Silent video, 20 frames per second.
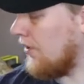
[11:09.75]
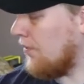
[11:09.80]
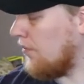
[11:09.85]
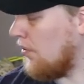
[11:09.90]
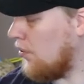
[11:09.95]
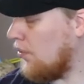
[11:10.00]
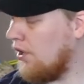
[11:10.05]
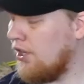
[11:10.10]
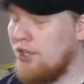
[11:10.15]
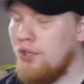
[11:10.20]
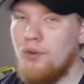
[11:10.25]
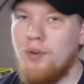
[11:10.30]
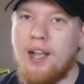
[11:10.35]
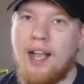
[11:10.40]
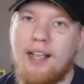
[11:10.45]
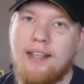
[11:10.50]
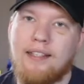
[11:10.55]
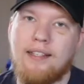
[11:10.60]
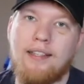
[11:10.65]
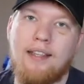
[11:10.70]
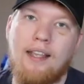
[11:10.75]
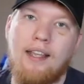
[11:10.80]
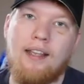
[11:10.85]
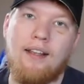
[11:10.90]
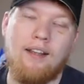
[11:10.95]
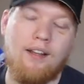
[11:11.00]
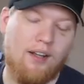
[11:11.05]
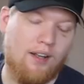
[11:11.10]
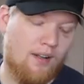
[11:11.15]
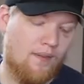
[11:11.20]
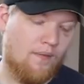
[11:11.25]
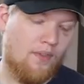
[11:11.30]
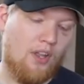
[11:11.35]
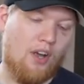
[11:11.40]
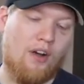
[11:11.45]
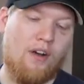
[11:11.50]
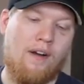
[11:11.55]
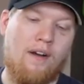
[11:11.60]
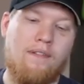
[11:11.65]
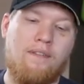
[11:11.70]
But what do you guys think
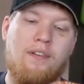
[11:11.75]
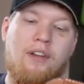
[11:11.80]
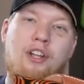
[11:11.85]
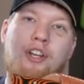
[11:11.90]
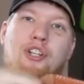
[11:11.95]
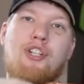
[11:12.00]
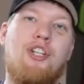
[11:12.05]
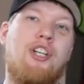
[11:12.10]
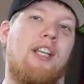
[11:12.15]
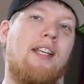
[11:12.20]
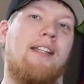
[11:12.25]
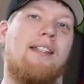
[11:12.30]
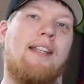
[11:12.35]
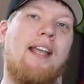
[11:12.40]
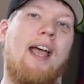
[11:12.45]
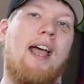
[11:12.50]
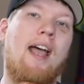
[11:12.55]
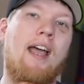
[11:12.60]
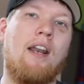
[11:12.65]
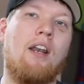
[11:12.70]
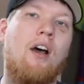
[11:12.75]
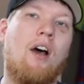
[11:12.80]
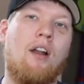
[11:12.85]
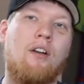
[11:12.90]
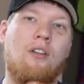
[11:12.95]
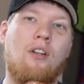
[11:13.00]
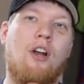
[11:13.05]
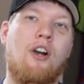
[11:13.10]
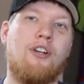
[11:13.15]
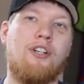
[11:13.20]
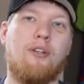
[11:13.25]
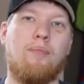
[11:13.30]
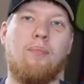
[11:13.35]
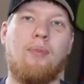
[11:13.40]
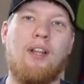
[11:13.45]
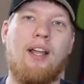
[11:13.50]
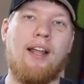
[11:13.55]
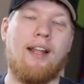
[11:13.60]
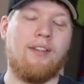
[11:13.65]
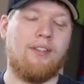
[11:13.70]
of G10 on larger
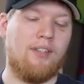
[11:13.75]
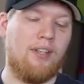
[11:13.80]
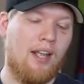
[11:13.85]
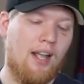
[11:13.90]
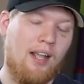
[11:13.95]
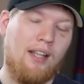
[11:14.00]
blades?